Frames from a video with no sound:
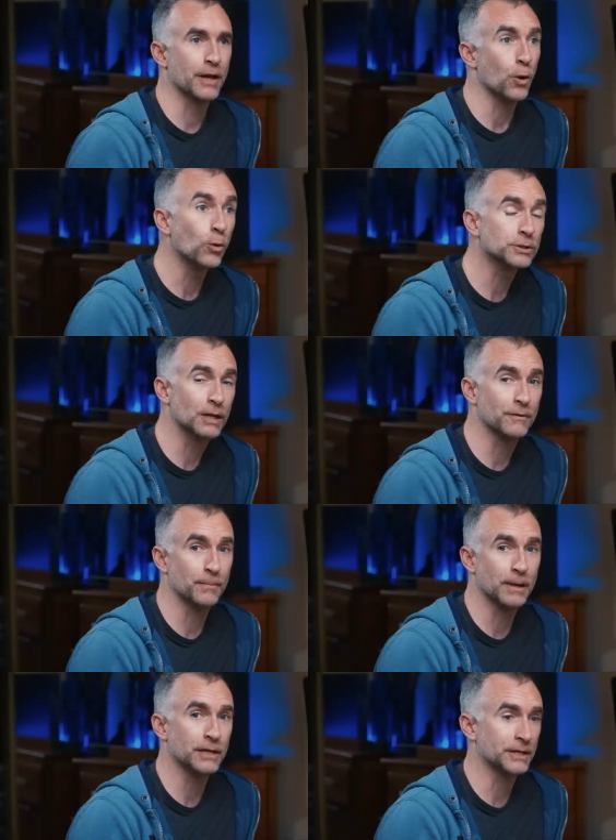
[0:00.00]
they also have the
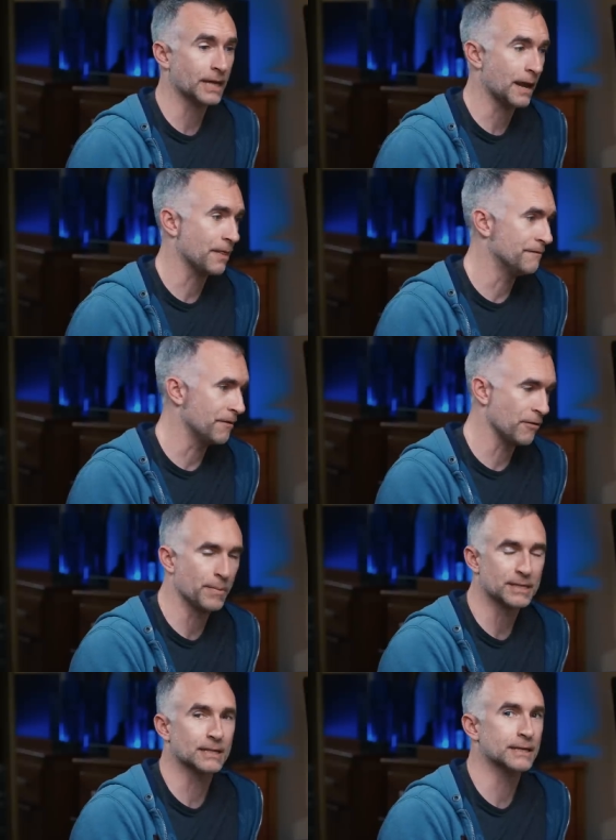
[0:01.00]
money to get the very
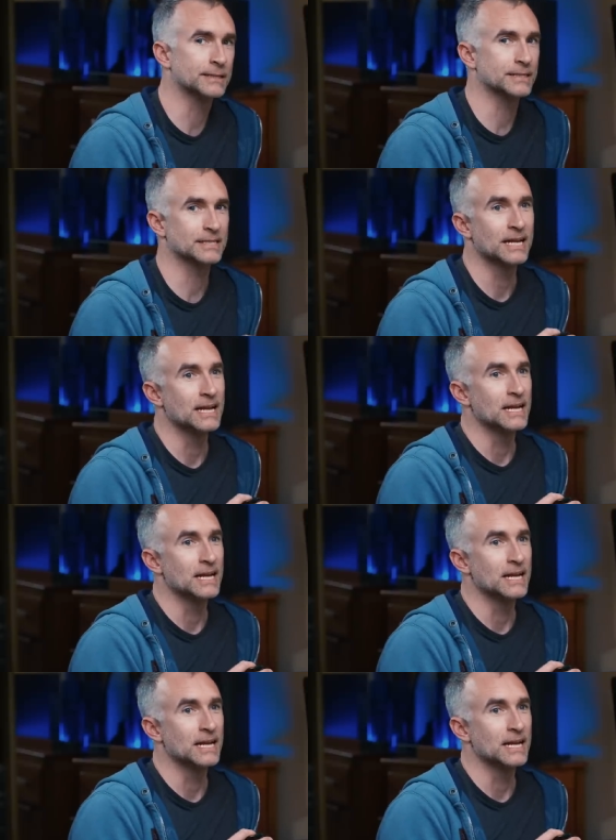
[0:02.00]
best lenses,